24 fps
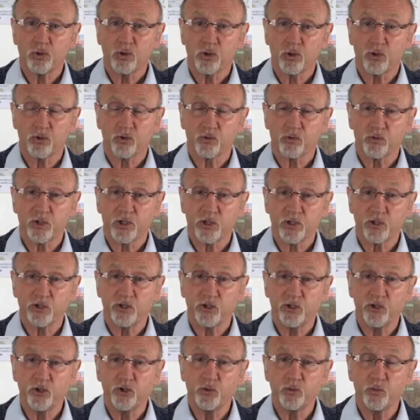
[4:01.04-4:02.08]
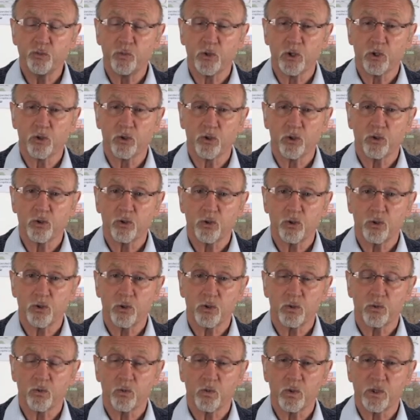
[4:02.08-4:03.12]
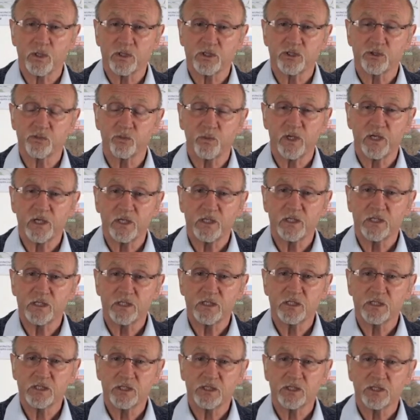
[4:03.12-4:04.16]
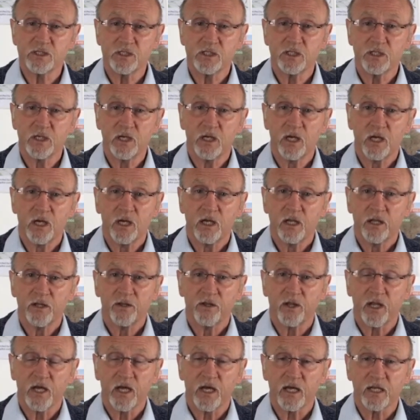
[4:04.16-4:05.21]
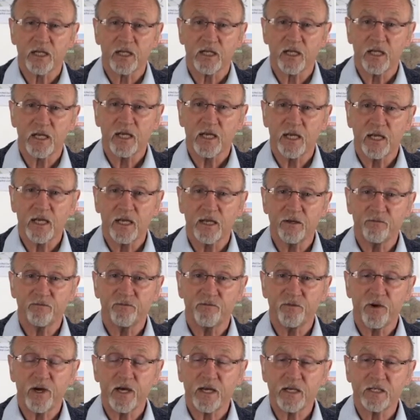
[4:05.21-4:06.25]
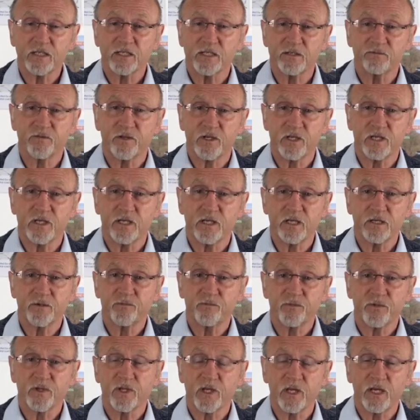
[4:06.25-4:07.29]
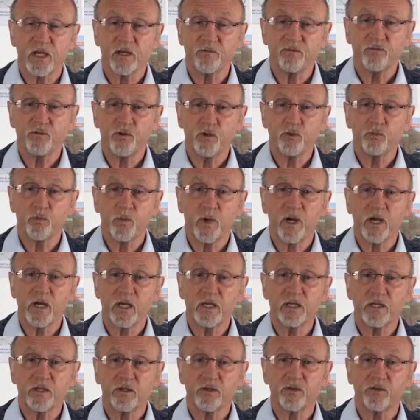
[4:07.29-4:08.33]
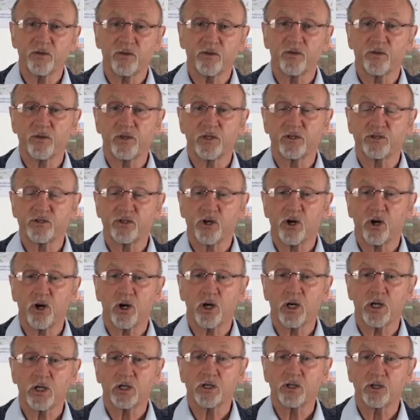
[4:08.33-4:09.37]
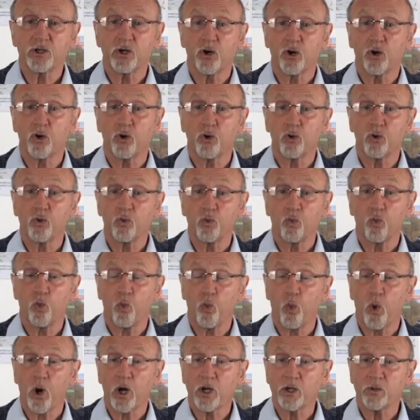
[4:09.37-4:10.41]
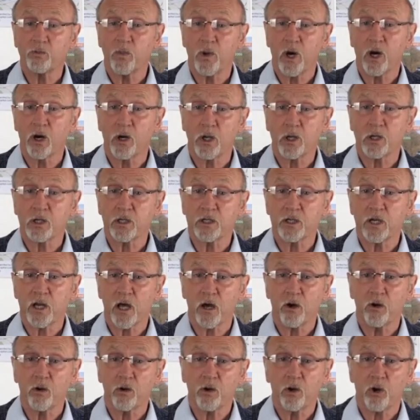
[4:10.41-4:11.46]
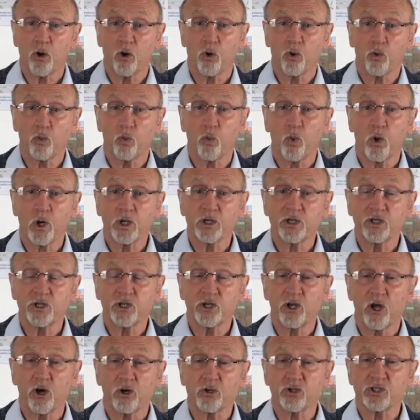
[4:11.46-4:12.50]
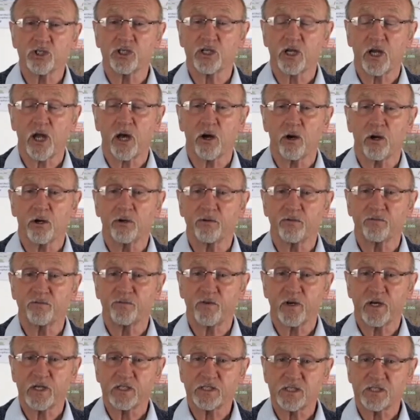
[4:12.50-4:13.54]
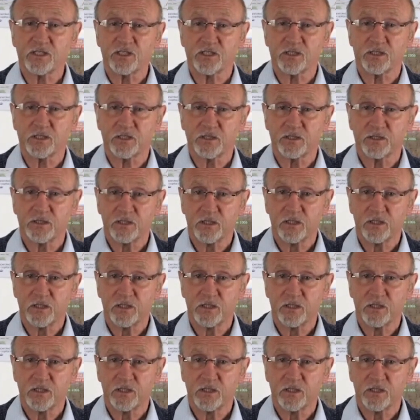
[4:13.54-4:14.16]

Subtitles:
called the cube law, which means that effectively, if you make the tide go 1 mile an hour or 1 knot an hour faster,